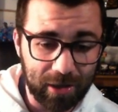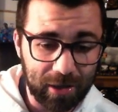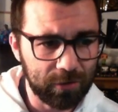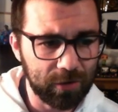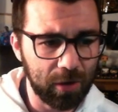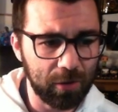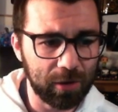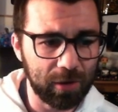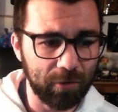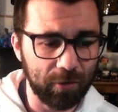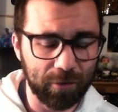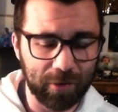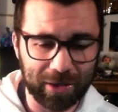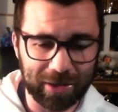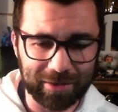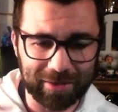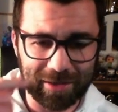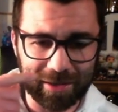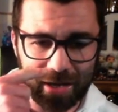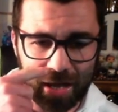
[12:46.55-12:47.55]
The only other thing
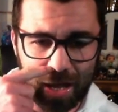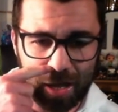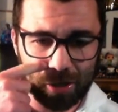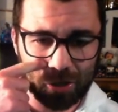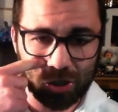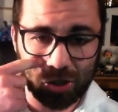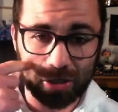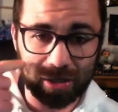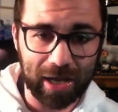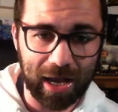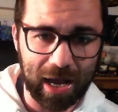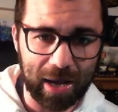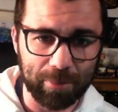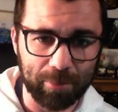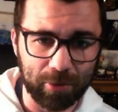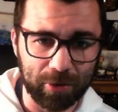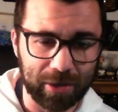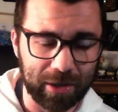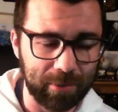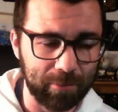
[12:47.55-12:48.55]
that did actually
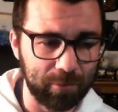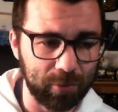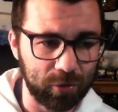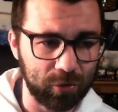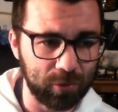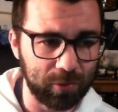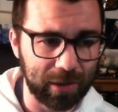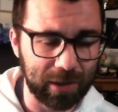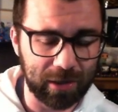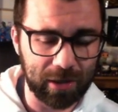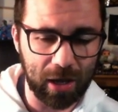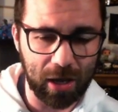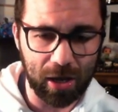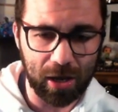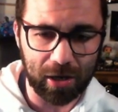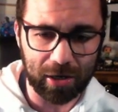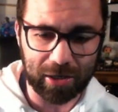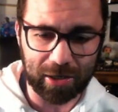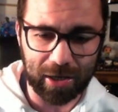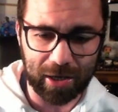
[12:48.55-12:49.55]
happen in between
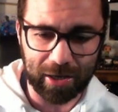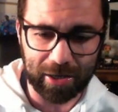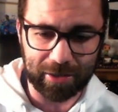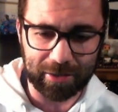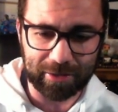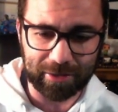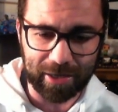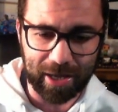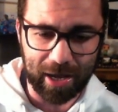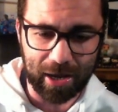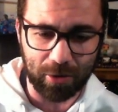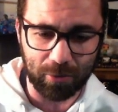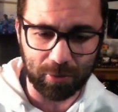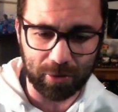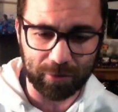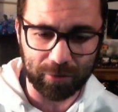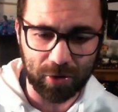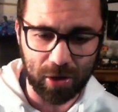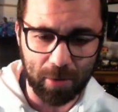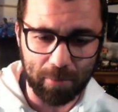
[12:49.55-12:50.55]
earlier and now, when
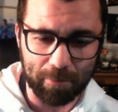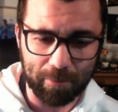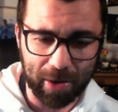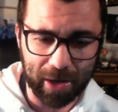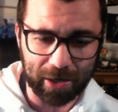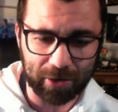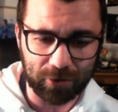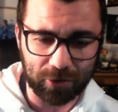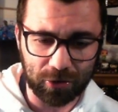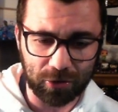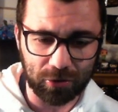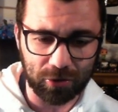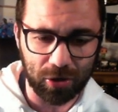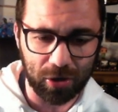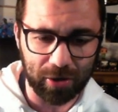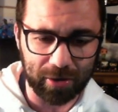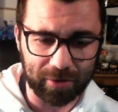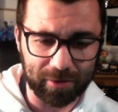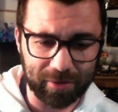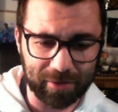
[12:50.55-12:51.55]
I've come back to you
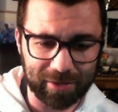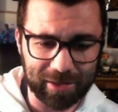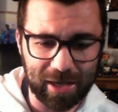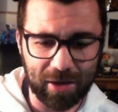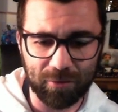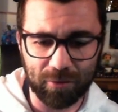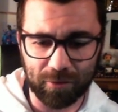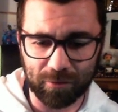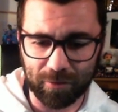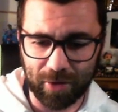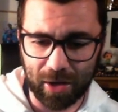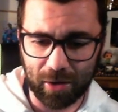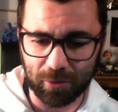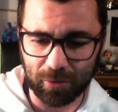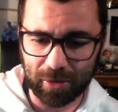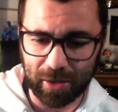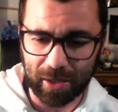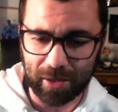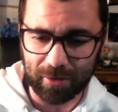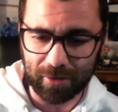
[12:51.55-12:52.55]
guys, is Kevin
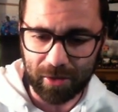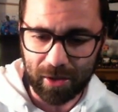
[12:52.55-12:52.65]
Valdez